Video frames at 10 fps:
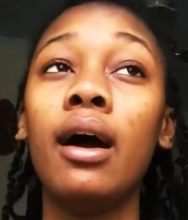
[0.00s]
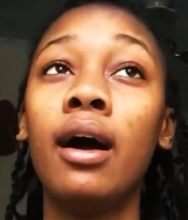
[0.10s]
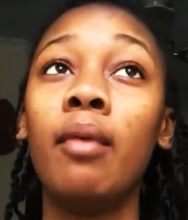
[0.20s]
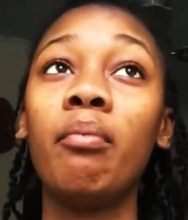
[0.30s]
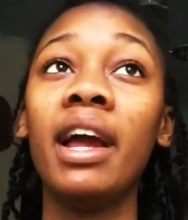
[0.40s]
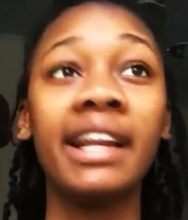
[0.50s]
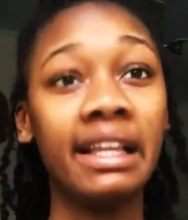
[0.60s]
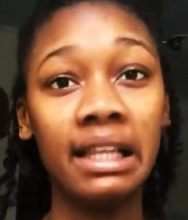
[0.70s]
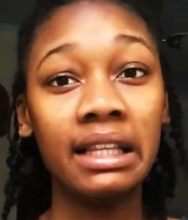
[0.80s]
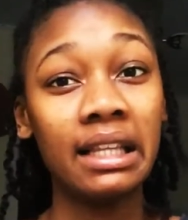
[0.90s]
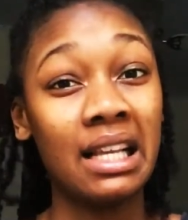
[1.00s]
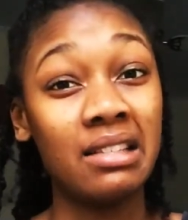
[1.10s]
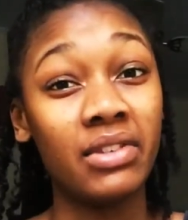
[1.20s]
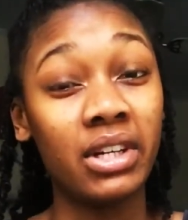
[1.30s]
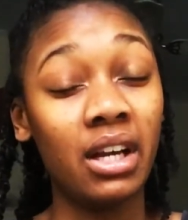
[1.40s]
and I think that
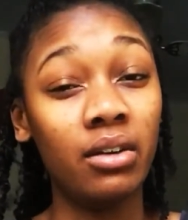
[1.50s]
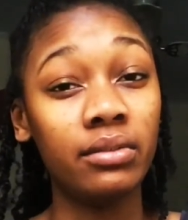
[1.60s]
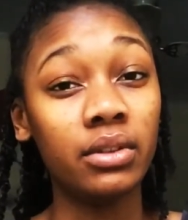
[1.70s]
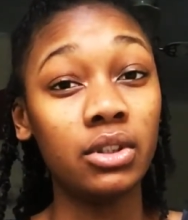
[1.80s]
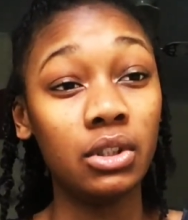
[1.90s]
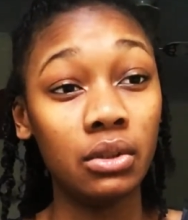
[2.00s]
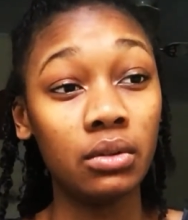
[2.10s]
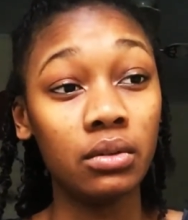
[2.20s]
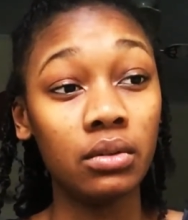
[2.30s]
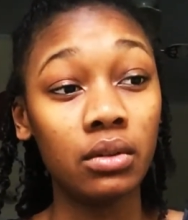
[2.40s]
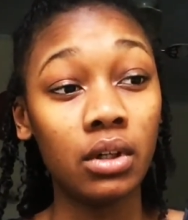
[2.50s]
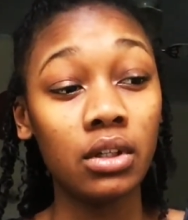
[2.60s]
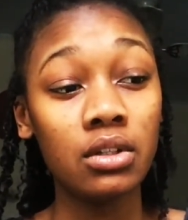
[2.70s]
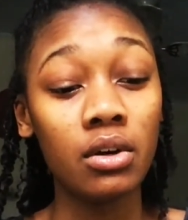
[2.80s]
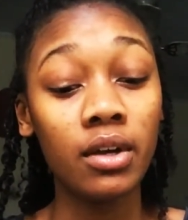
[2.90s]
that's very helpful too.
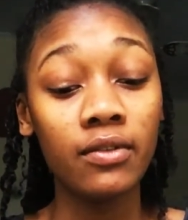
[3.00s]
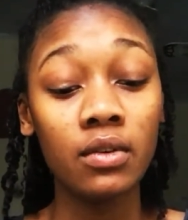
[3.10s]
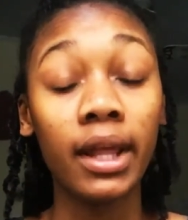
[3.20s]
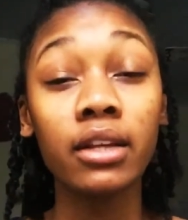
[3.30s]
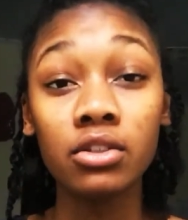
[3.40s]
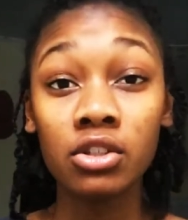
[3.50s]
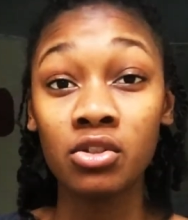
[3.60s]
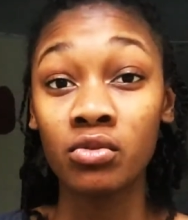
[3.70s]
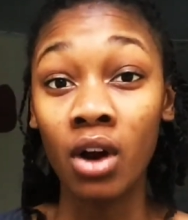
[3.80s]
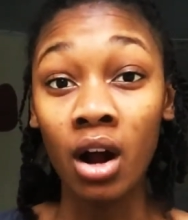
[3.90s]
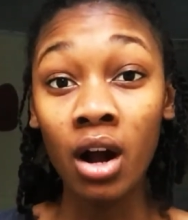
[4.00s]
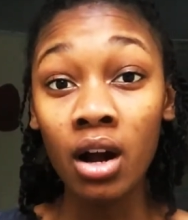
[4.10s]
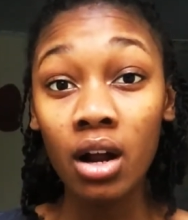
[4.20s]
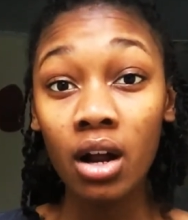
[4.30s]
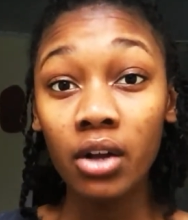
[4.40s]
So if you like to
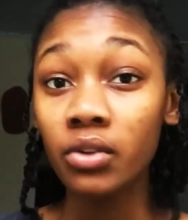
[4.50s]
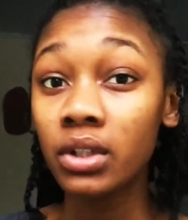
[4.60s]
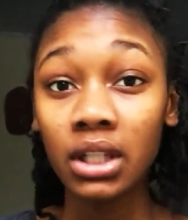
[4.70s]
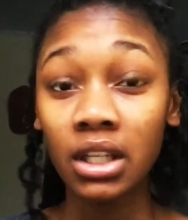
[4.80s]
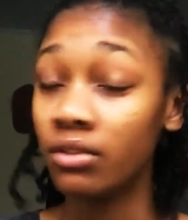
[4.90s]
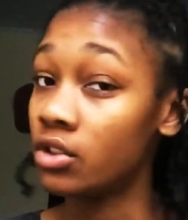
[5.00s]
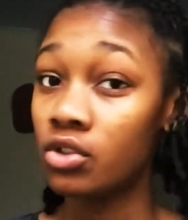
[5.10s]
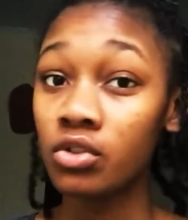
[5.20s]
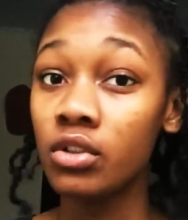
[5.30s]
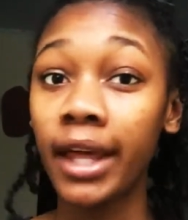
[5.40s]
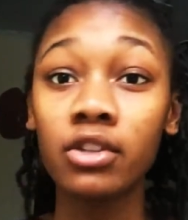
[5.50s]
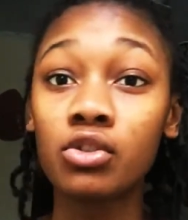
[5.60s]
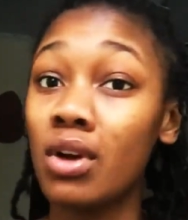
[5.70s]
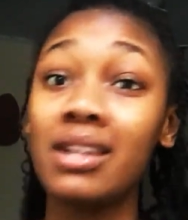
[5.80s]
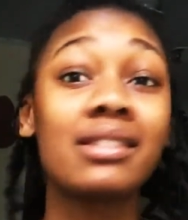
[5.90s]
draw, you could even like
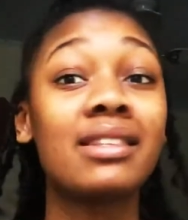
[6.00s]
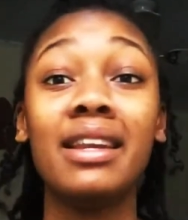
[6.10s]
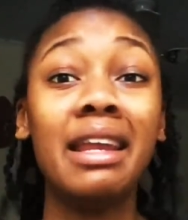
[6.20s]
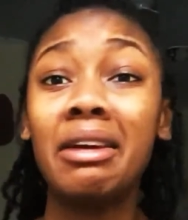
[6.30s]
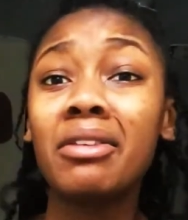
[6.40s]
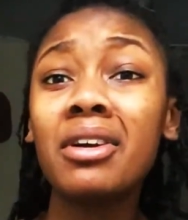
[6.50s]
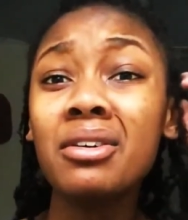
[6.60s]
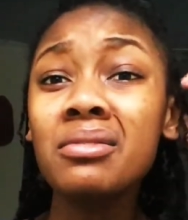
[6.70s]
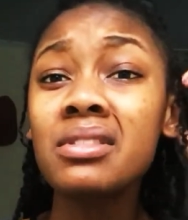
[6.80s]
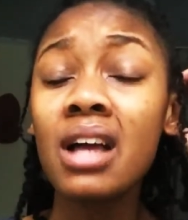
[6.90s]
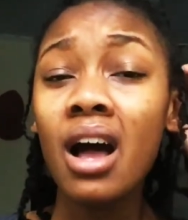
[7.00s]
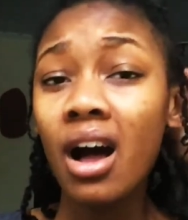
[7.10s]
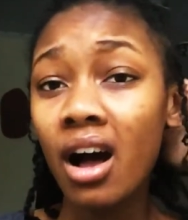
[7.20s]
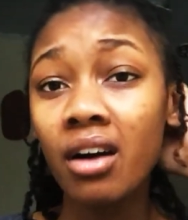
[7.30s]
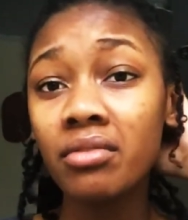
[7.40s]
draw scenarios
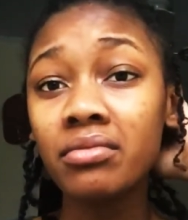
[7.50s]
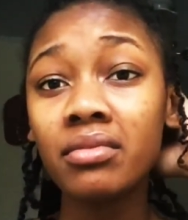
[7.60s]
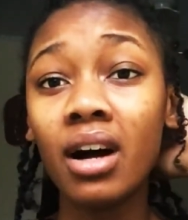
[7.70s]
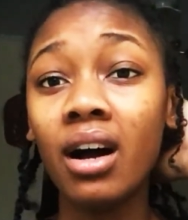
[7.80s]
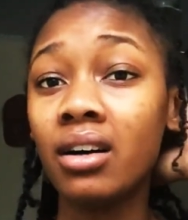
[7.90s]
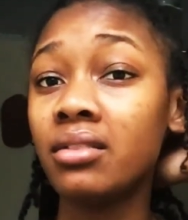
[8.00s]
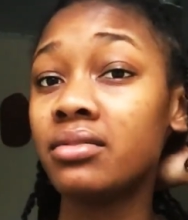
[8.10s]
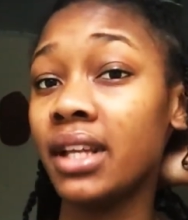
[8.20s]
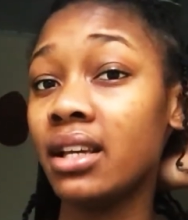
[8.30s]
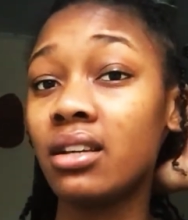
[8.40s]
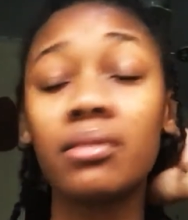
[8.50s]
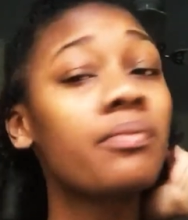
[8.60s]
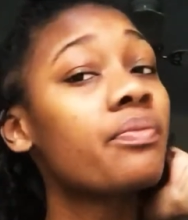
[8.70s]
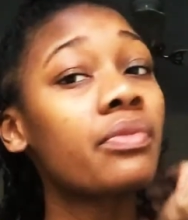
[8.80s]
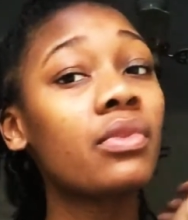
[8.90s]
of like
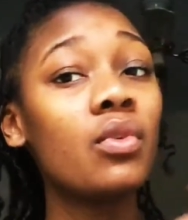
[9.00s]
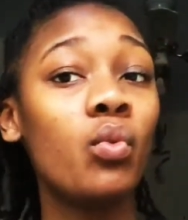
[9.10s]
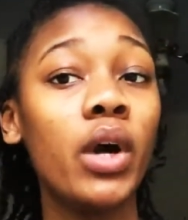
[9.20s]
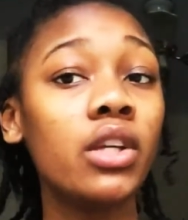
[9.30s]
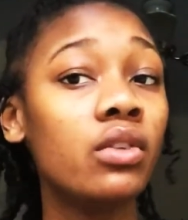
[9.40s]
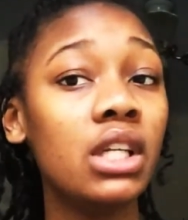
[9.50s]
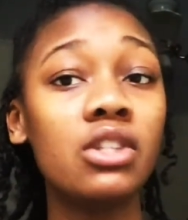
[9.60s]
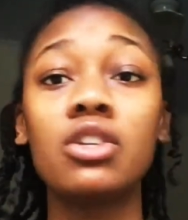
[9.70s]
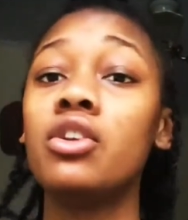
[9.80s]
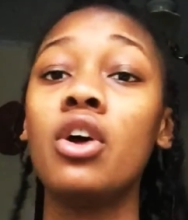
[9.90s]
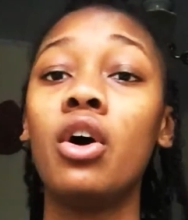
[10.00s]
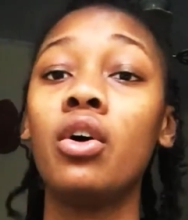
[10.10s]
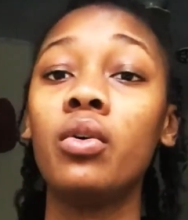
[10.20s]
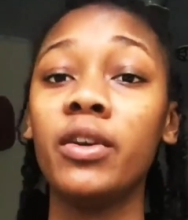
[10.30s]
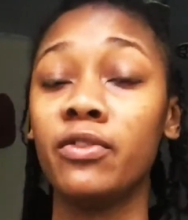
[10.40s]
what you need to
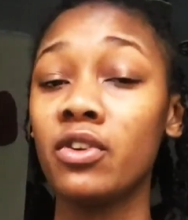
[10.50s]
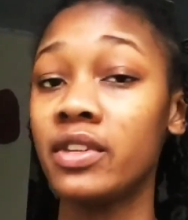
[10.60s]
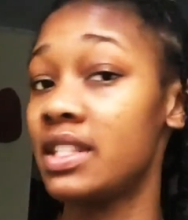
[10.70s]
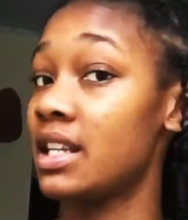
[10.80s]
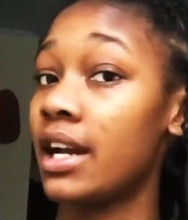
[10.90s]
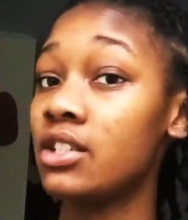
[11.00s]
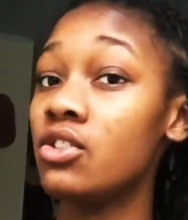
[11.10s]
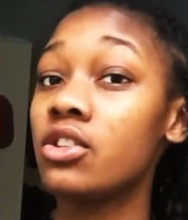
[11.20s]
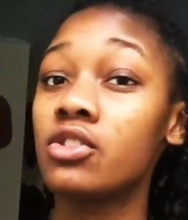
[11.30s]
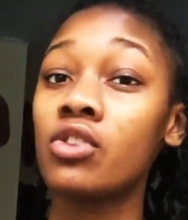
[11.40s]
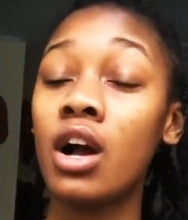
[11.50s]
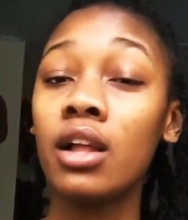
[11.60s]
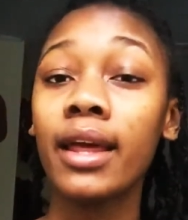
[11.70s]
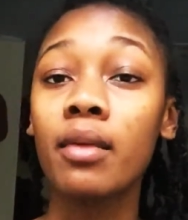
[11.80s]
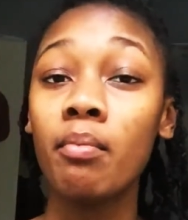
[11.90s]
know. If you're in science, you can draw
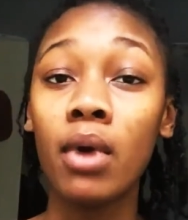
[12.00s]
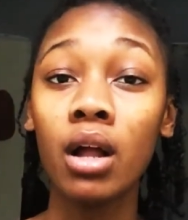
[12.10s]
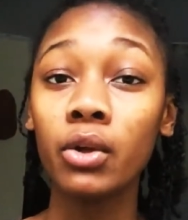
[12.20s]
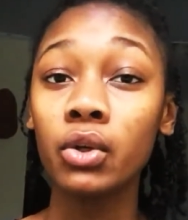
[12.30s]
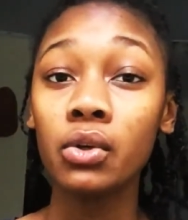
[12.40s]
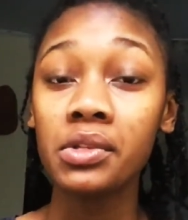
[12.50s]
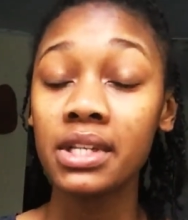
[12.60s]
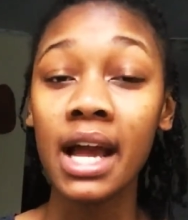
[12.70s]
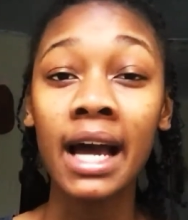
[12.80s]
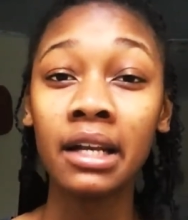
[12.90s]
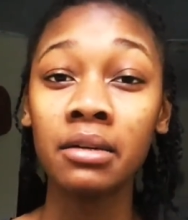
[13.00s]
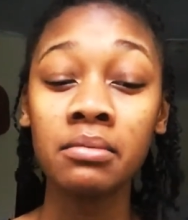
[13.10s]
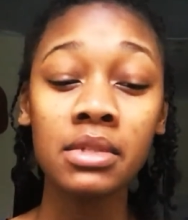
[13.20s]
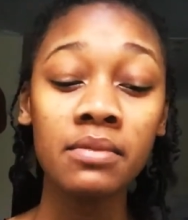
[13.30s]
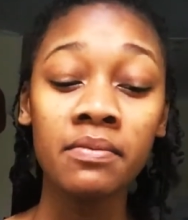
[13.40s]
like molecules and
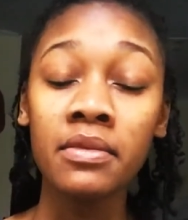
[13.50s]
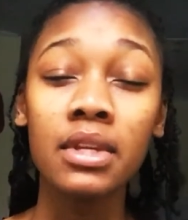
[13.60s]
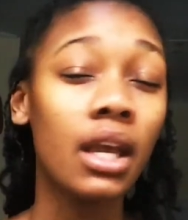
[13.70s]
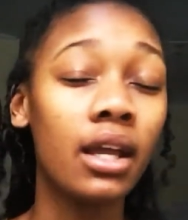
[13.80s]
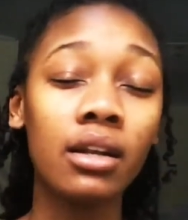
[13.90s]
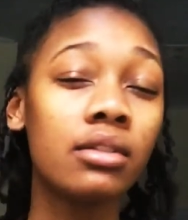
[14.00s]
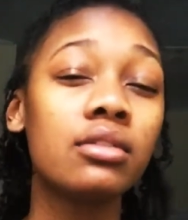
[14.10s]
atoms, and